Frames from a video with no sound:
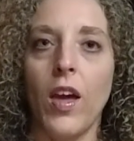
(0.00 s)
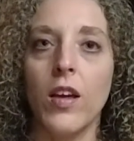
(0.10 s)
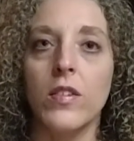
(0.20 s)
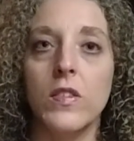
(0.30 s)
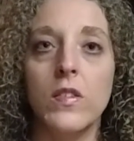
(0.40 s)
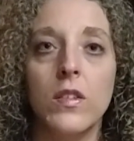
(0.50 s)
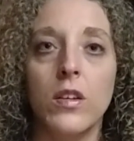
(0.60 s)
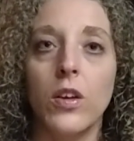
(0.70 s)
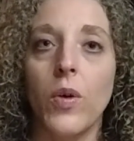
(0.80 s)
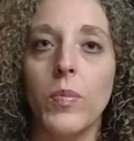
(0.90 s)
And,
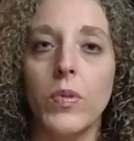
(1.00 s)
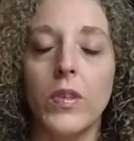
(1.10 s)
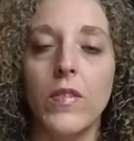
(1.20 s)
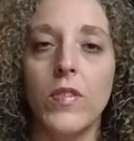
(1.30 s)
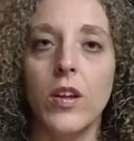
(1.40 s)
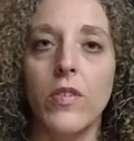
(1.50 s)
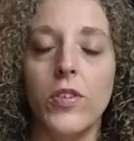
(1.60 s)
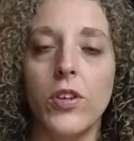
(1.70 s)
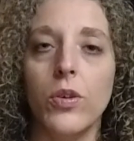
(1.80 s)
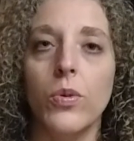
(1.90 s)
I believe that
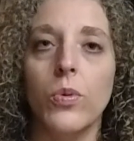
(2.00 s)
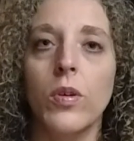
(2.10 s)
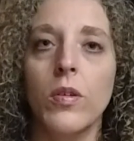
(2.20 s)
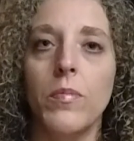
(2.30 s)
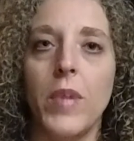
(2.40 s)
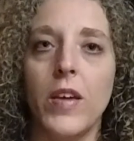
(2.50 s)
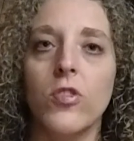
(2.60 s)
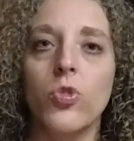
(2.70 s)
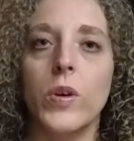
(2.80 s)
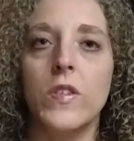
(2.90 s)
if you make
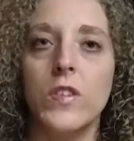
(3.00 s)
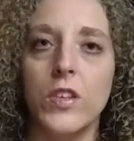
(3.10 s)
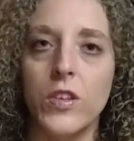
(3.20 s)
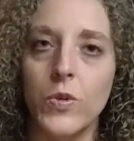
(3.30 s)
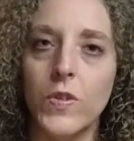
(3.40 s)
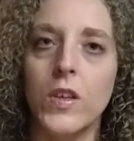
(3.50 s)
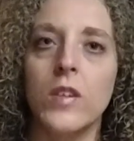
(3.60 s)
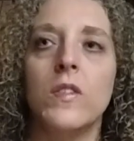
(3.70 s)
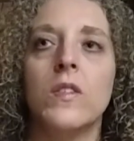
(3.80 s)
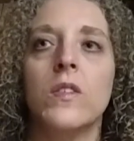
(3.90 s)
the choice to use
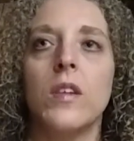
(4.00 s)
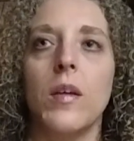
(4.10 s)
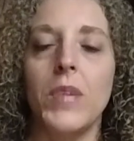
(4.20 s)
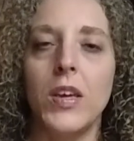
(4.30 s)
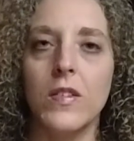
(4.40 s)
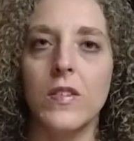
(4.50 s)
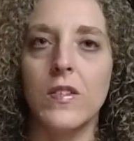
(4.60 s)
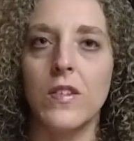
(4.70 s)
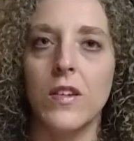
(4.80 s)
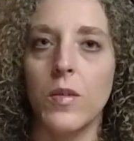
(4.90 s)
it and be
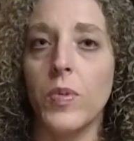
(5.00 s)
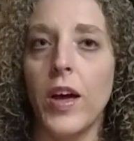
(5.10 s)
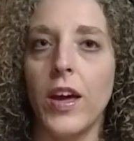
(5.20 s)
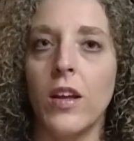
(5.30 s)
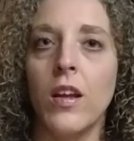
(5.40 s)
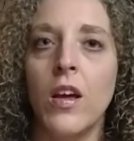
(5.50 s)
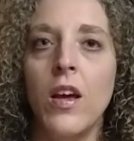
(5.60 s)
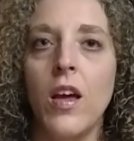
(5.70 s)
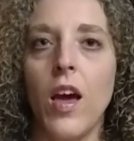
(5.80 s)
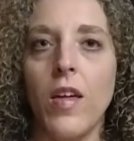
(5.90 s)
consistent and apply it,
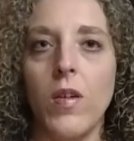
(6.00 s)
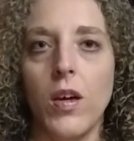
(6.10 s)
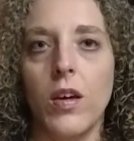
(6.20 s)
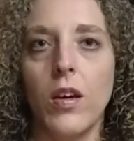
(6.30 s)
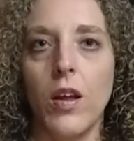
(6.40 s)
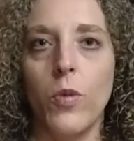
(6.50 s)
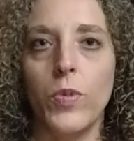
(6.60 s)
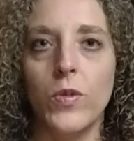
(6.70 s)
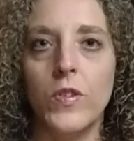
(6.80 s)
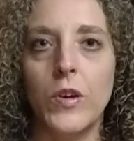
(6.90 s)
I think it can
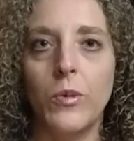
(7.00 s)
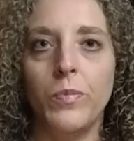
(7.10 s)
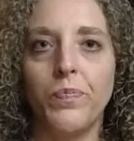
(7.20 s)
help you too.